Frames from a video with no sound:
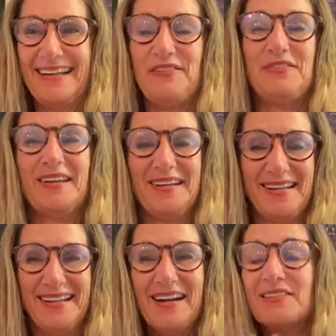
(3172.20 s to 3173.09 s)
if,
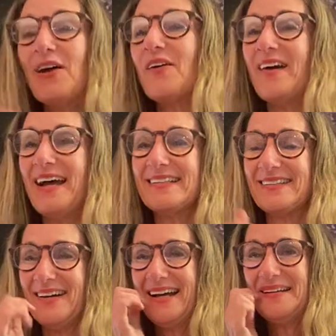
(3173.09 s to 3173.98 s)
no, go ahead.
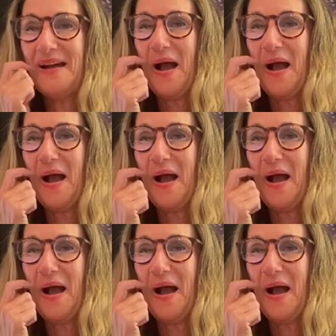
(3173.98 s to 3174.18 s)
Go ahead.